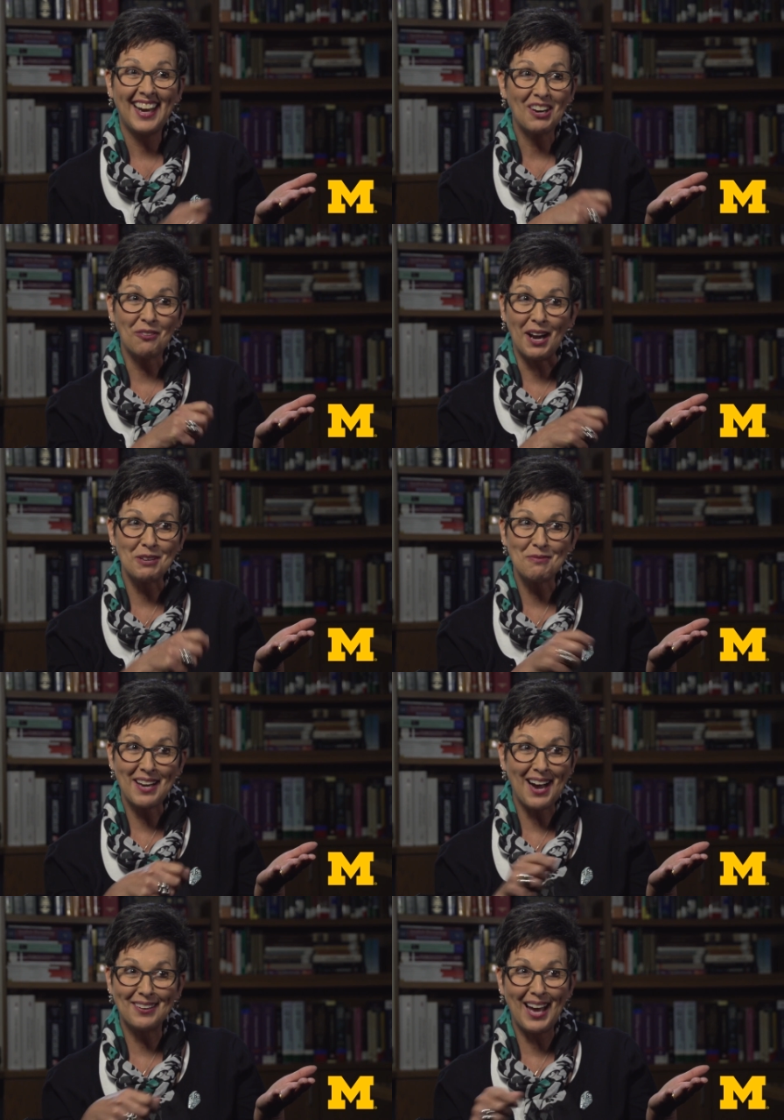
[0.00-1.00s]
I write them
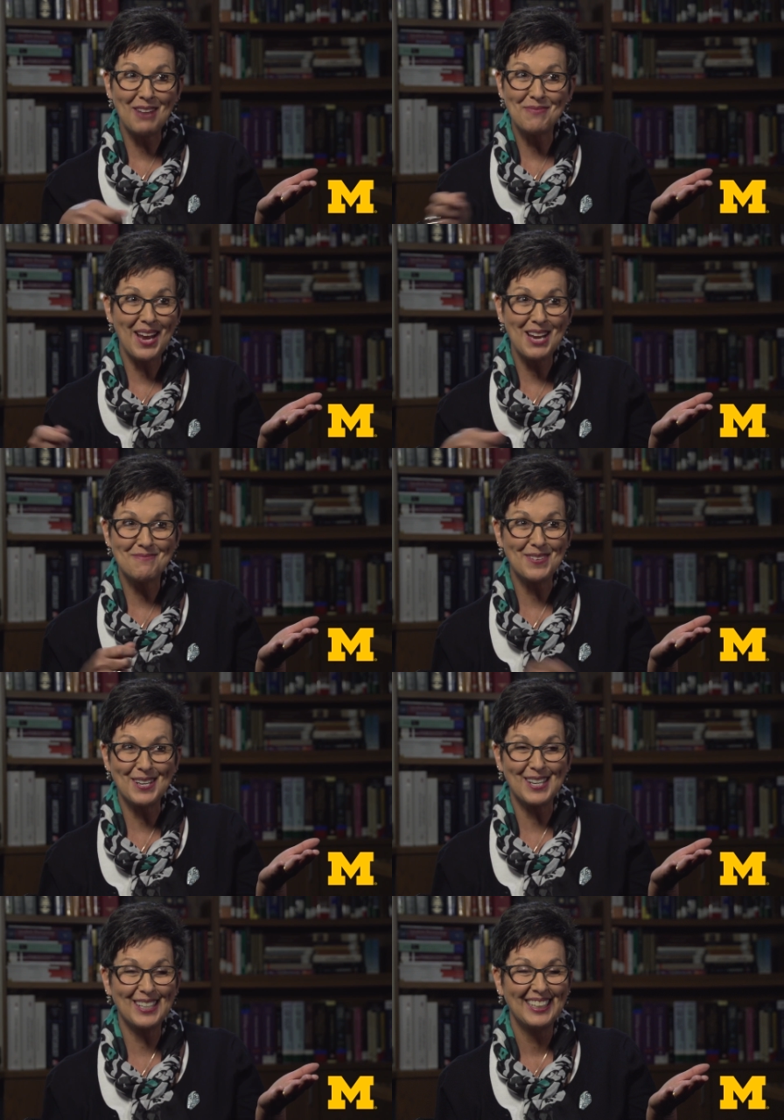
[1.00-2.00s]
down on
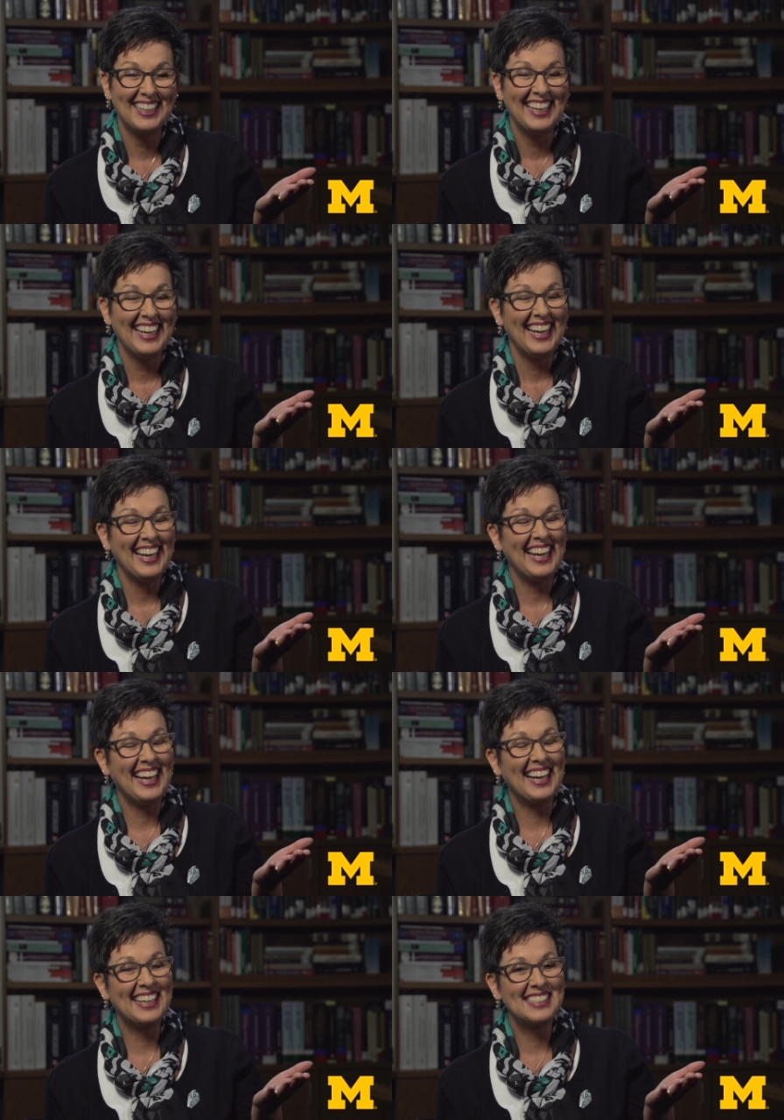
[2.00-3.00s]
paper,
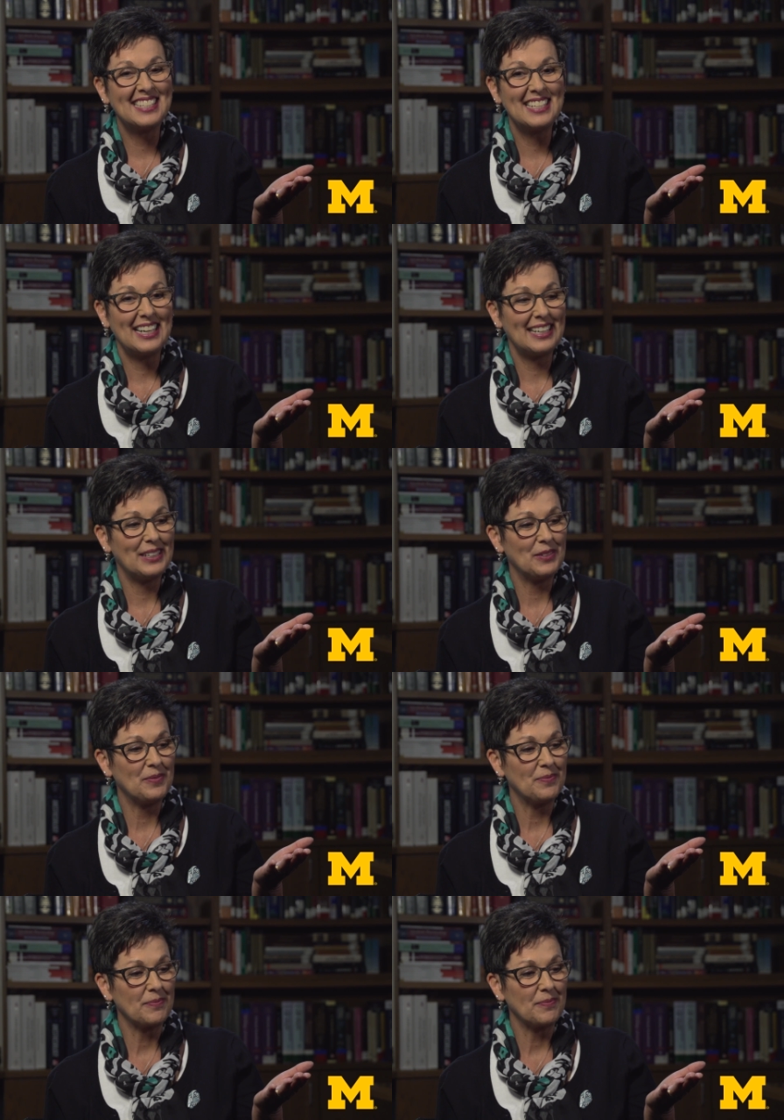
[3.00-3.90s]
and um,